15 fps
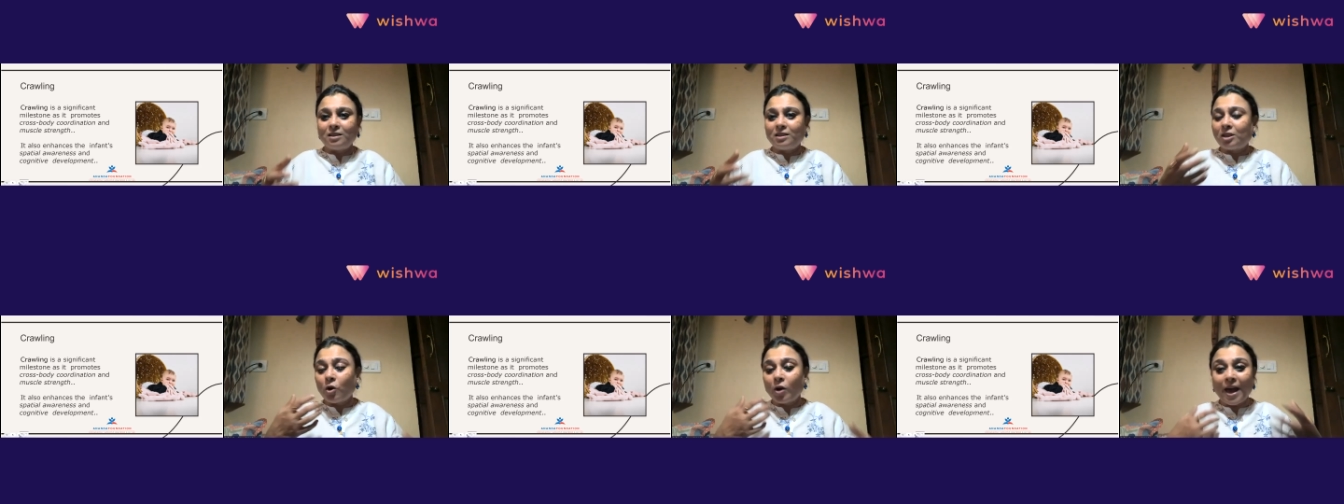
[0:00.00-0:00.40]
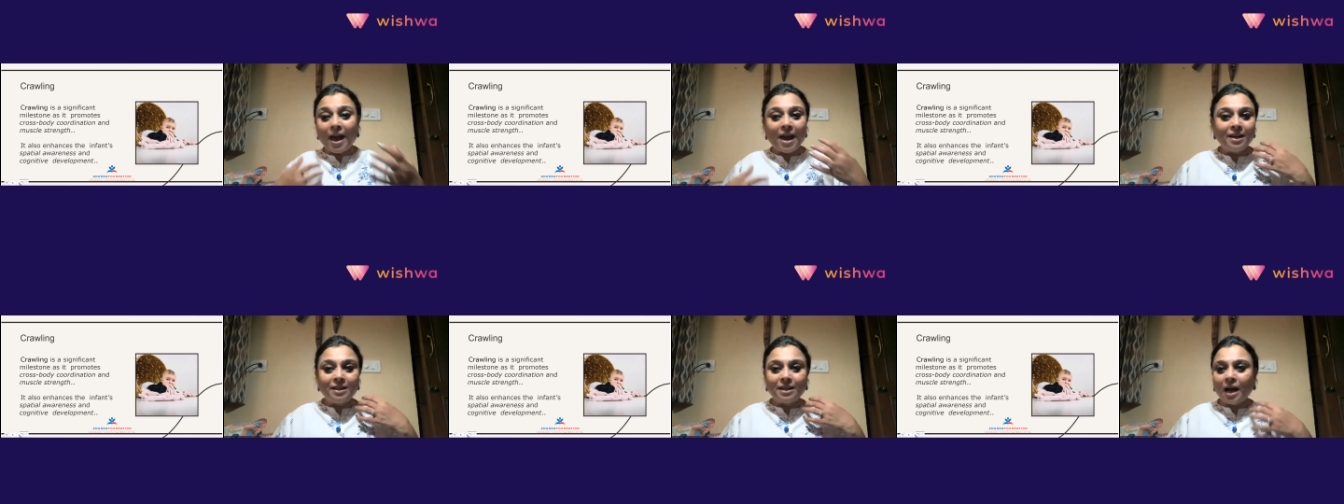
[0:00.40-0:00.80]
the
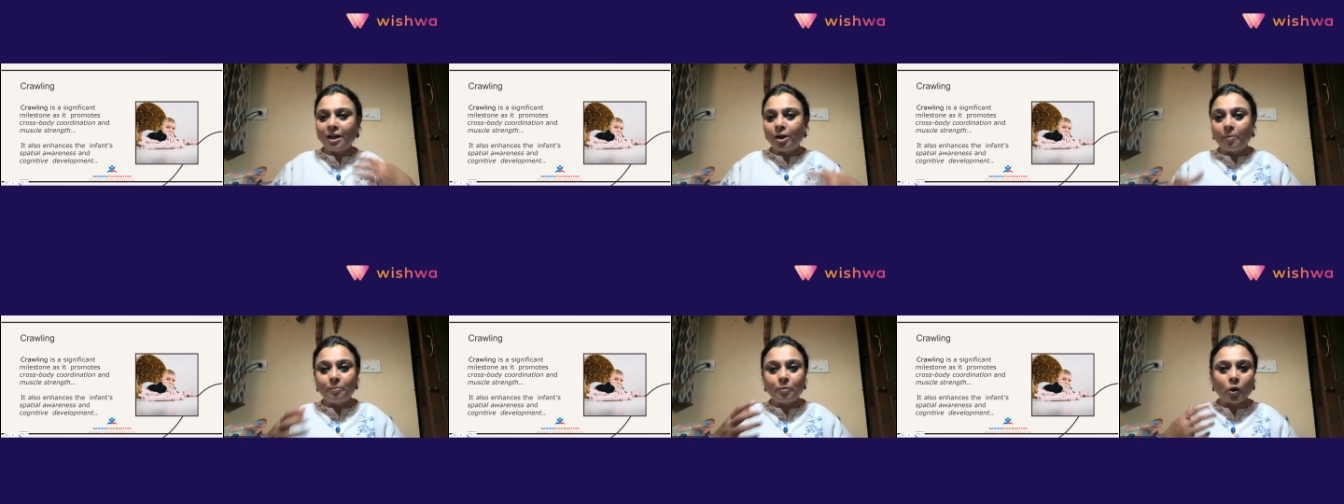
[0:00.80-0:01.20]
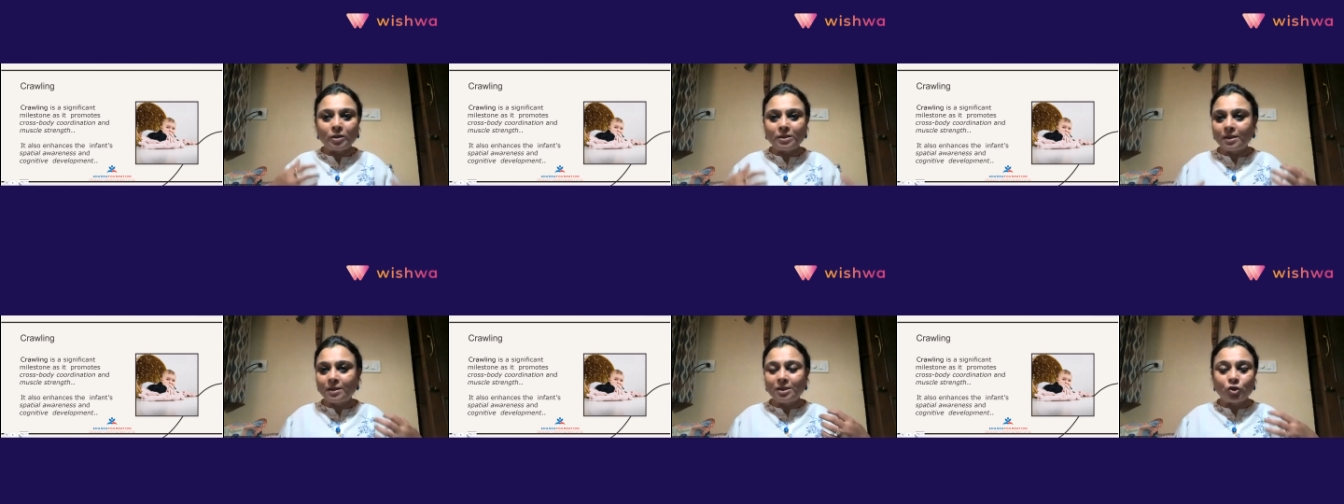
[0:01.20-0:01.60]
entire
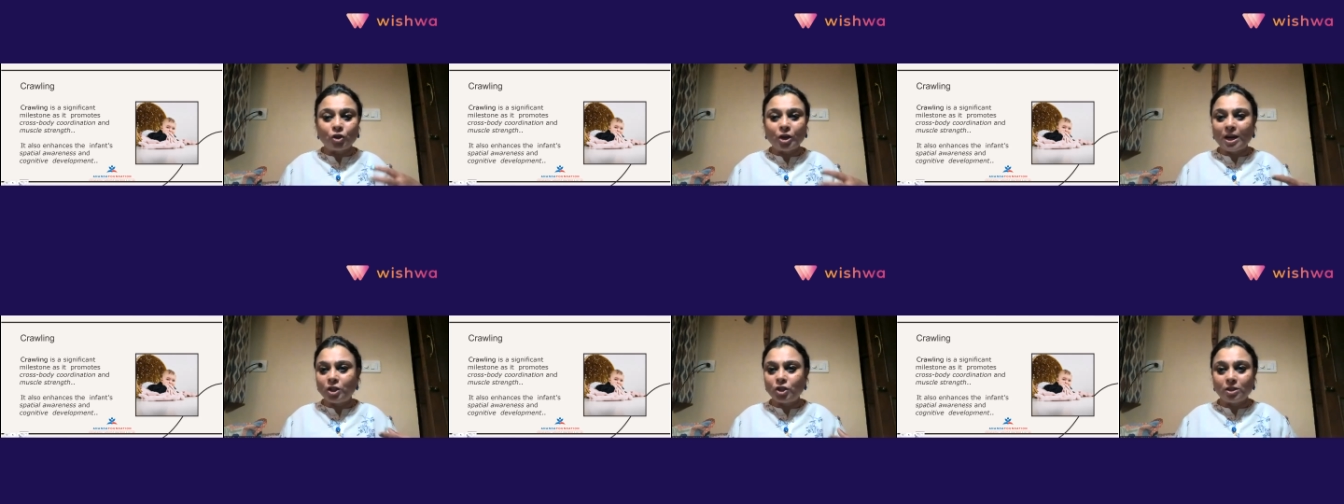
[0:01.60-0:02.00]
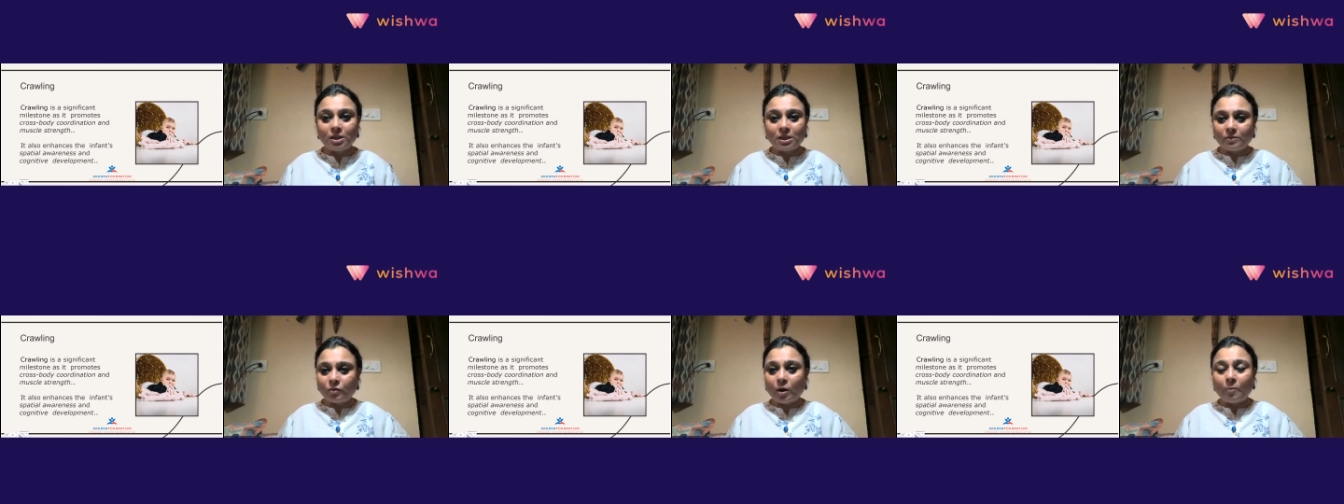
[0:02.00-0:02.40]
process
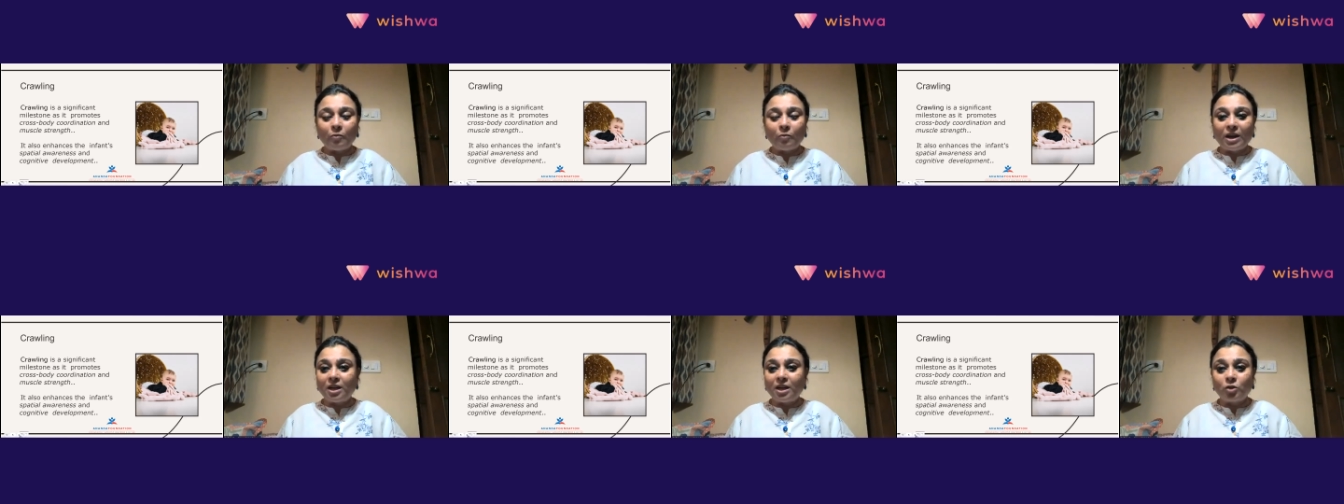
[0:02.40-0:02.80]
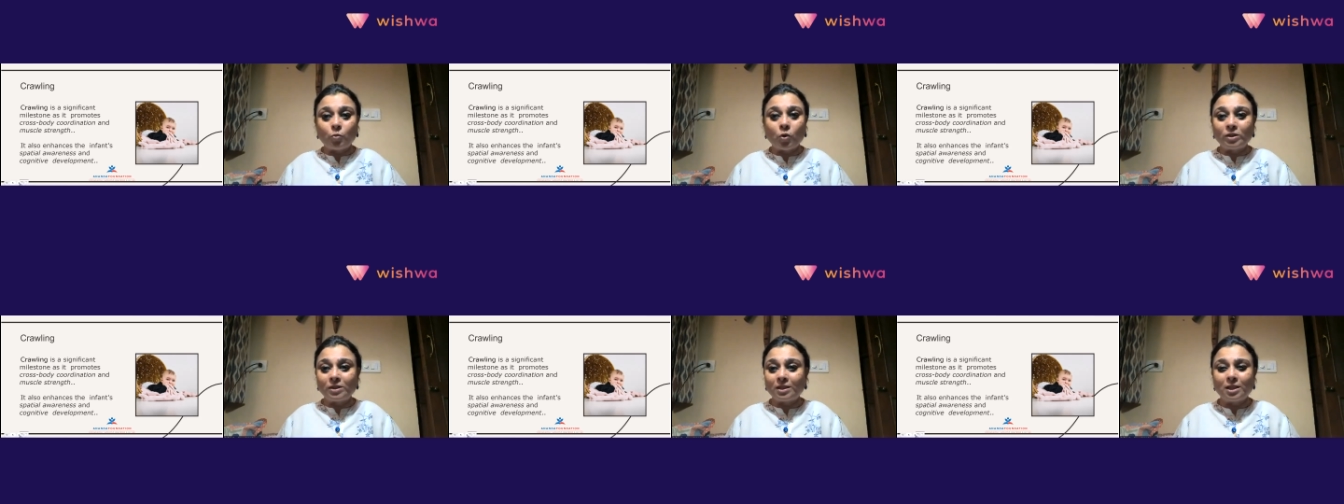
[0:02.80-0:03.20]
changes from when it
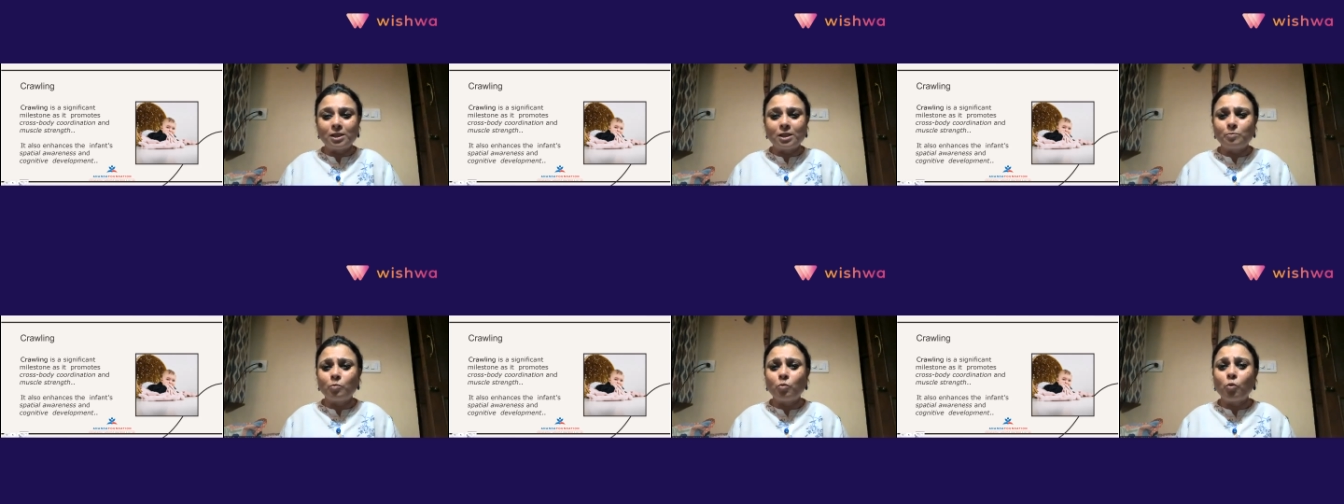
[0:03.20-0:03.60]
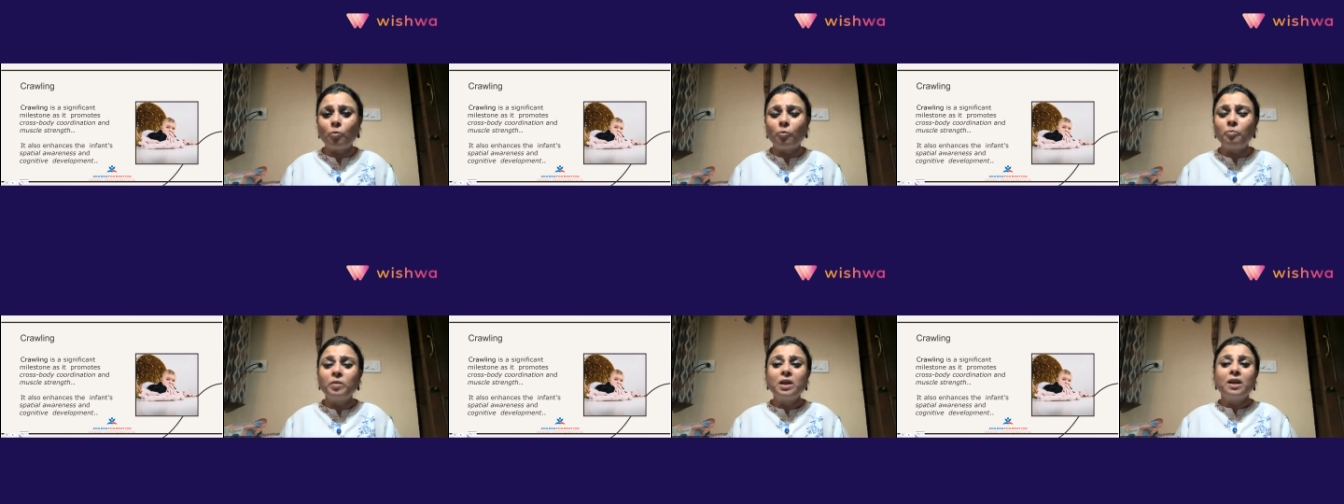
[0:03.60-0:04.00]
was in its womb